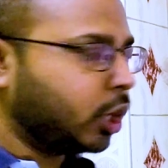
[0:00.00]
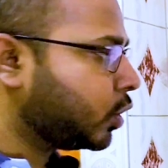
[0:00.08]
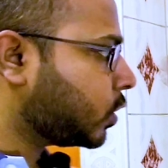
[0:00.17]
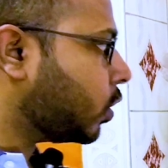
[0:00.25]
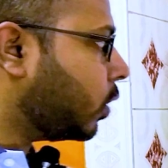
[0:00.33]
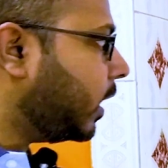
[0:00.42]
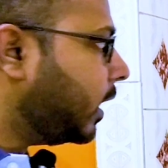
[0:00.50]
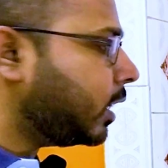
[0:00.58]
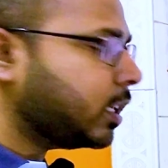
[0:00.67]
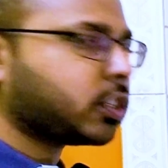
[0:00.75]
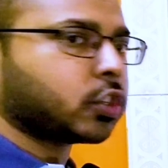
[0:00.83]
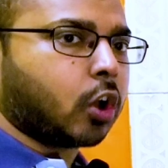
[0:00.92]
So it
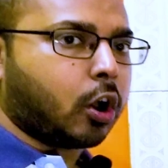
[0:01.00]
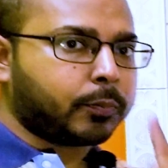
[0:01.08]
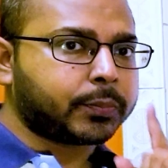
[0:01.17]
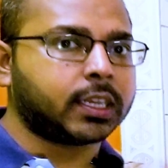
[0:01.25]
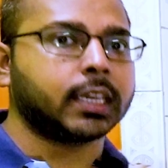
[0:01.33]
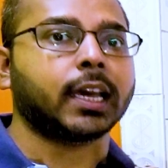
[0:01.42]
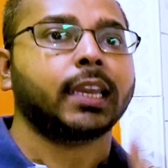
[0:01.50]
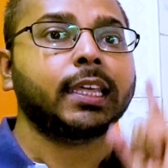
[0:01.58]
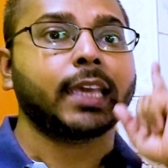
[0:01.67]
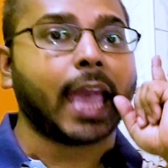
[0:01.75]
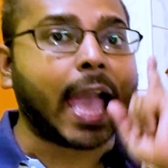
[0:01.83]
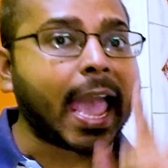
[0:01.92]
is
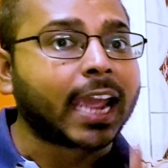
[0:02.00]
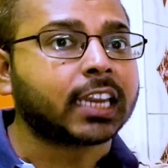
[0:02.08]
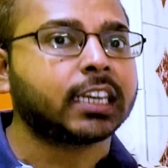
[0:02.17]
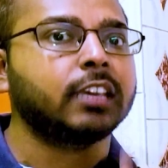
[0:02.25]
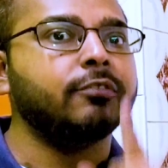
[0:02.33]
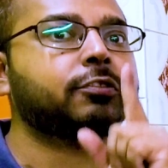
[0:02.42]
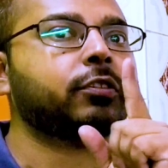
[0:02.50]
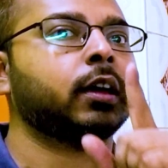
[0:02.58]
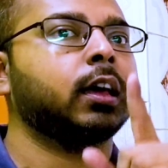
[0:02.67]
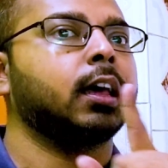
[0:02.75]
optically active